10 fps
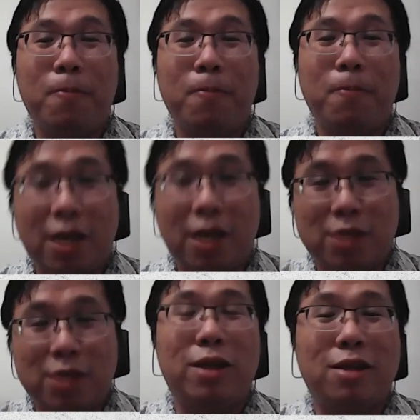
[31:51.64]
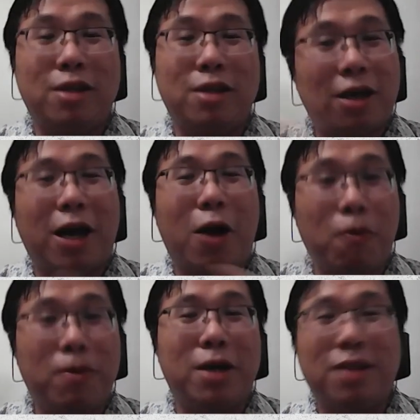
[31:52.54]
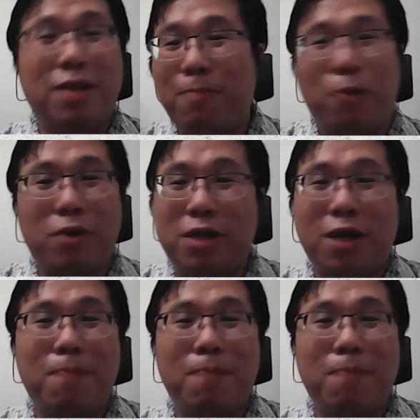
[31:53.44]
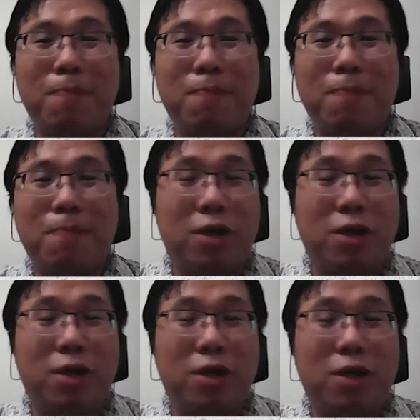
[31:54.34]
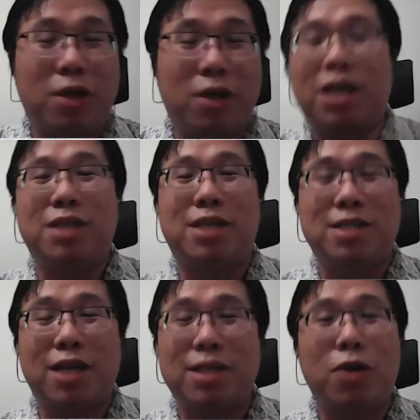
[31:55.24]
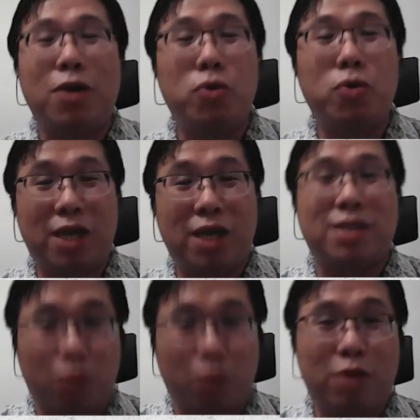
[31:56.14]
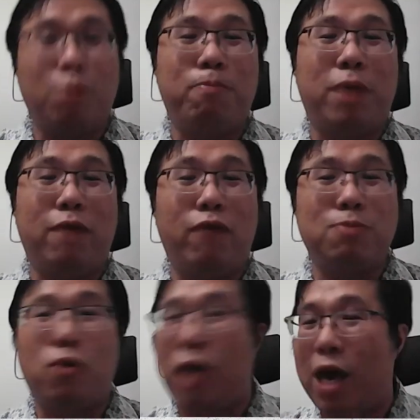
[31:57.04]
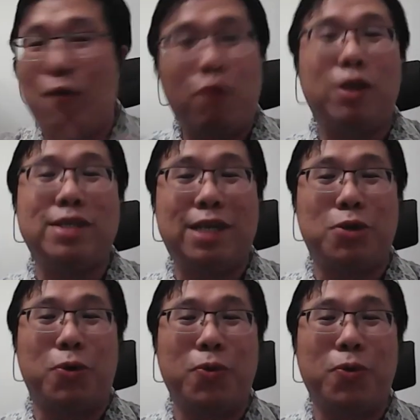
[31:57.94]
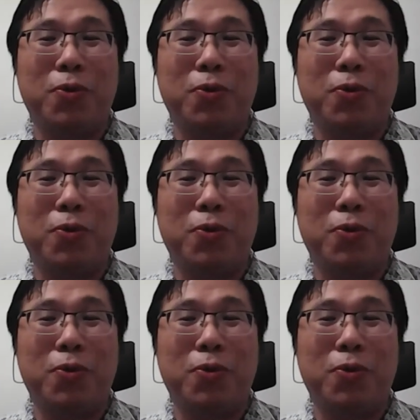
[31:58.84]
Exactly. That's when the government and political parties and politicians change their stance and say, oh yes, we need to invest more. Everyone says so.